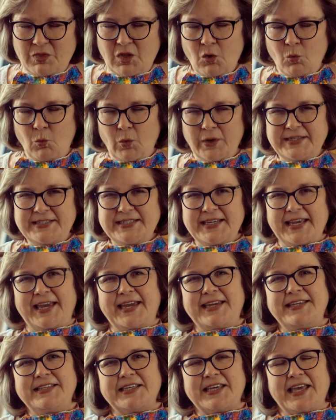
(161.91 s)
One
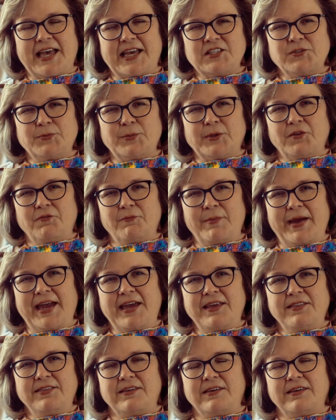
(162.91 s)
day in the Gospel of
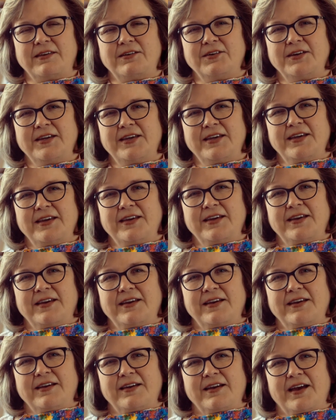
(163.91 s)
Matthew,
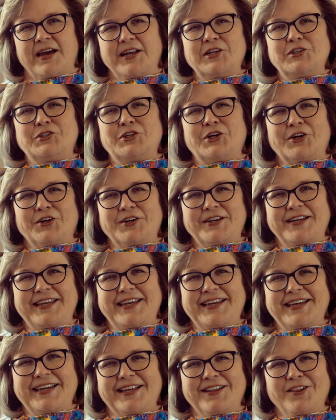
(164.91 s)
an
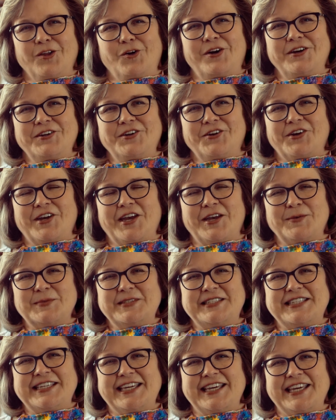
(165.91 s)
attorney, a lawyer,
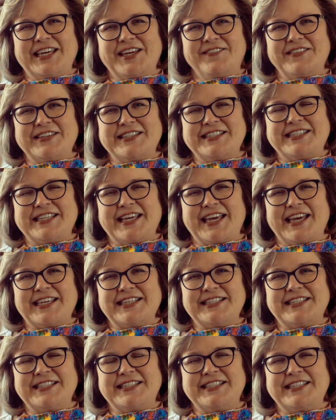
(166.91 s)
comes to him and
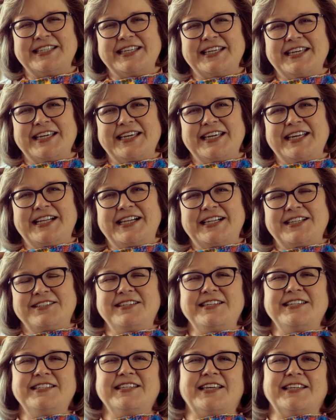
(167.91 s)
says,
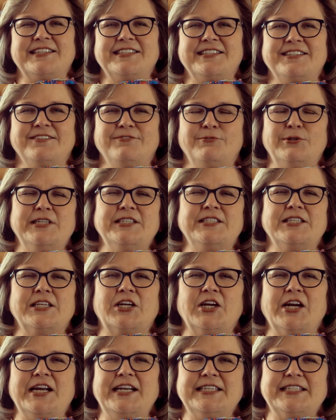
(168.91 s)
Jesus, what is the
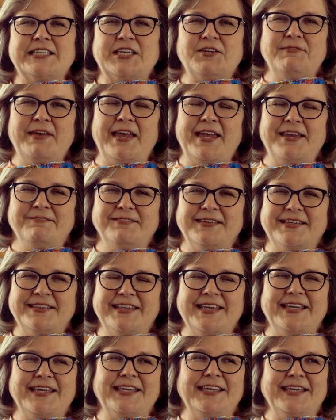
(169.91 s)
greatest commandment?
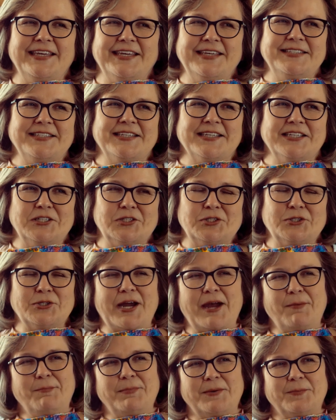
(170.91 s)
Thinking he's going to
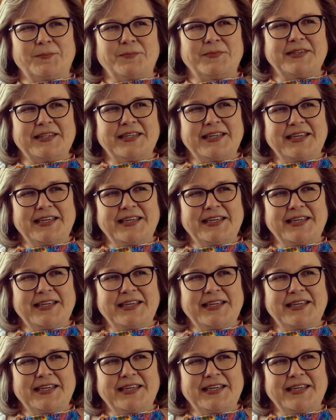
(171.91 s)
trap him.